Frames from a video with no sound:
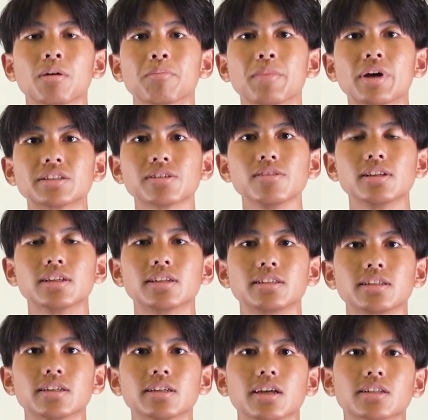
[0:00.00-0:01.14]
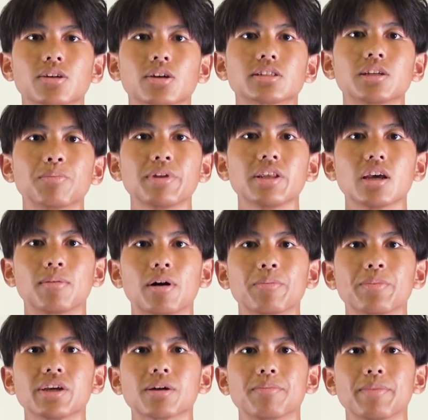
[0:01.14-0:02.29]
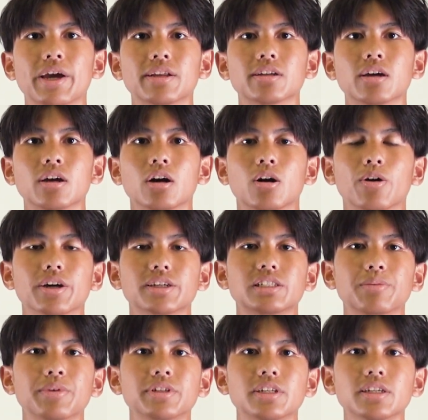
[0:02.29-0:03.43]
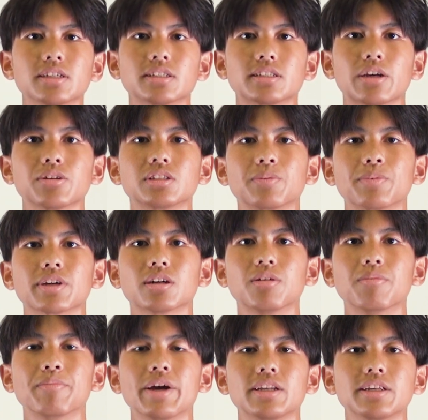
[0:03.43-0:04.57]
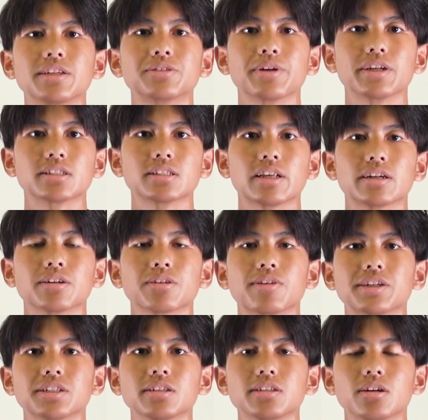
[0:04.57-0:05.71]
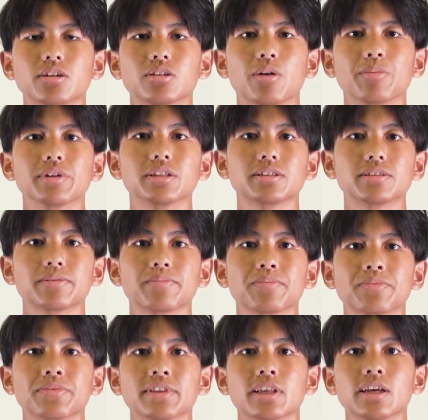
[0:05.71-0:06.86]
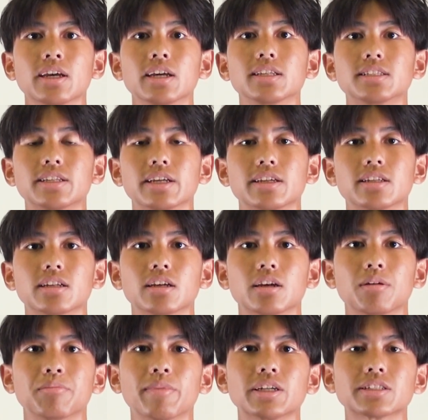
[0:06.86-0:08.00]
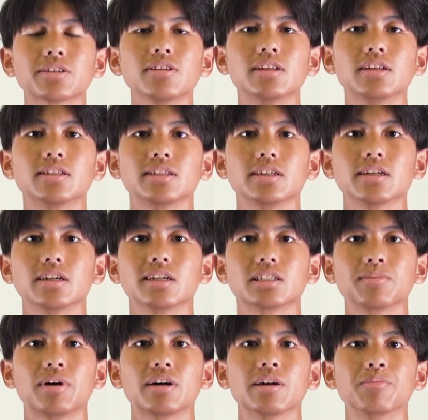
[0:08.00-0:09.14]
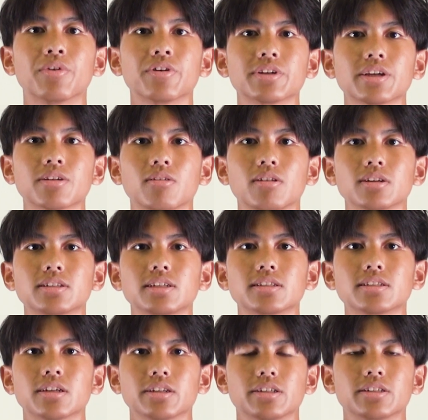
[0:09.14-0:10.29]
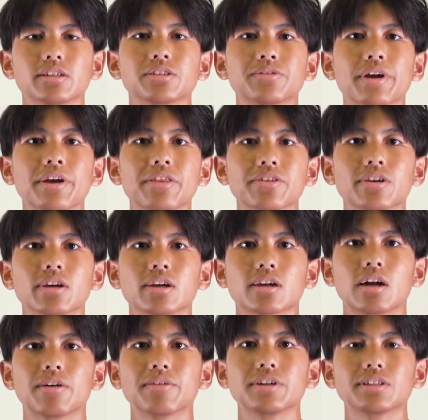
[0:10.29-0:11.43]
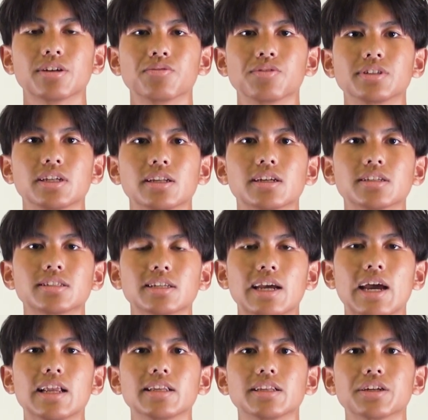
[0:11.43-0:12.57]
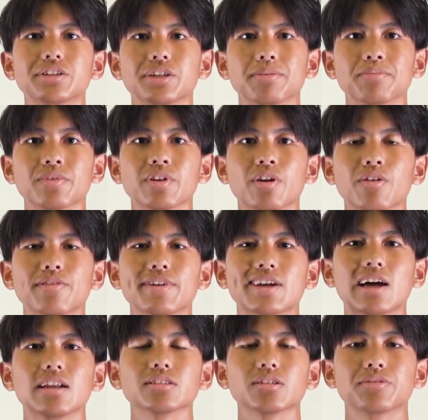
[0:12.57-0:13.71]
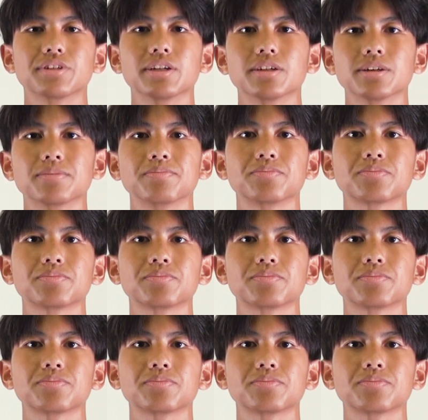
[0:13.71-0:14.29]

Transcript: Masculinity is not simply about being a man or exhibiting stereotypical manly traits like aggression or dominance. Instead, masculinity is about embodying qualities such as strength, courage, resilience, and leadership, regardless of gender.